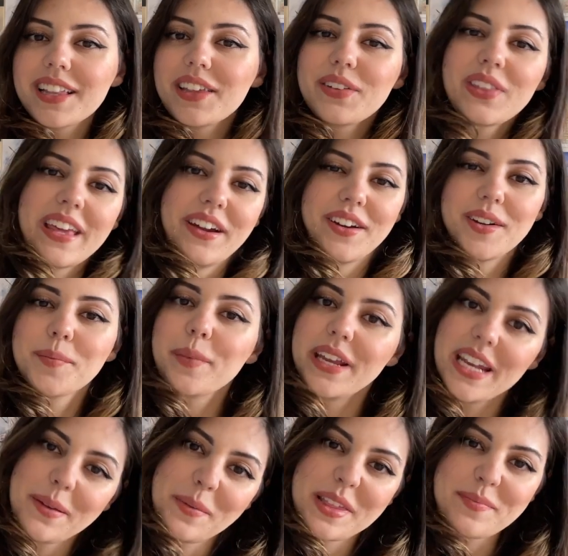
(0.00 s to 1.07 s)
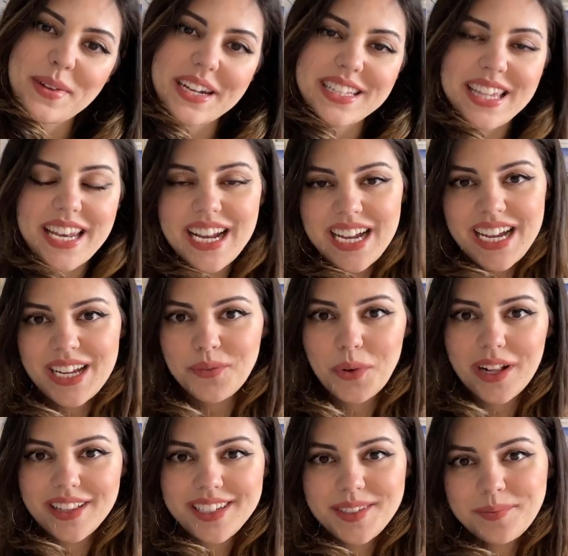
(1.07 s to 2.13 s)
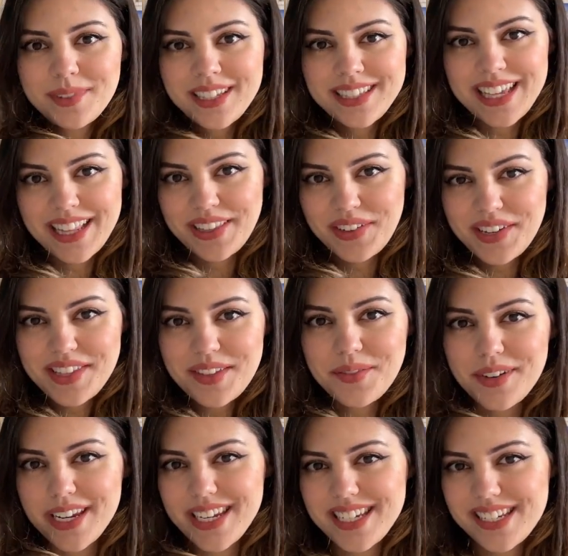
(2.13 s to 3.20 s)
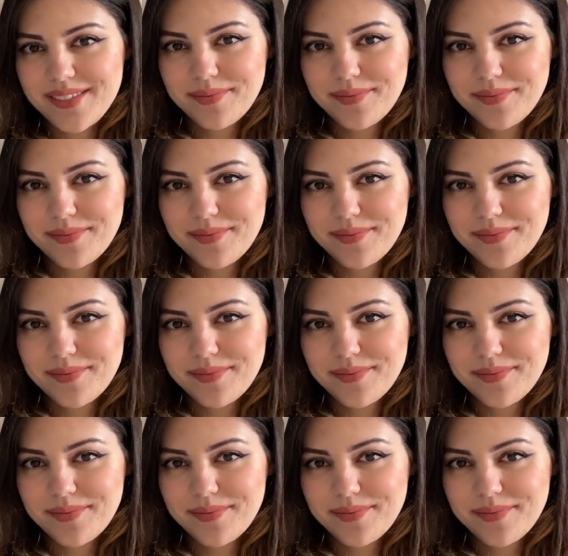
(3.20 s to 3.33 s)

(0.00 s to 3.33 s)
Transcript: Hello there, my name is Benedetta and welcome to Tender is the Read.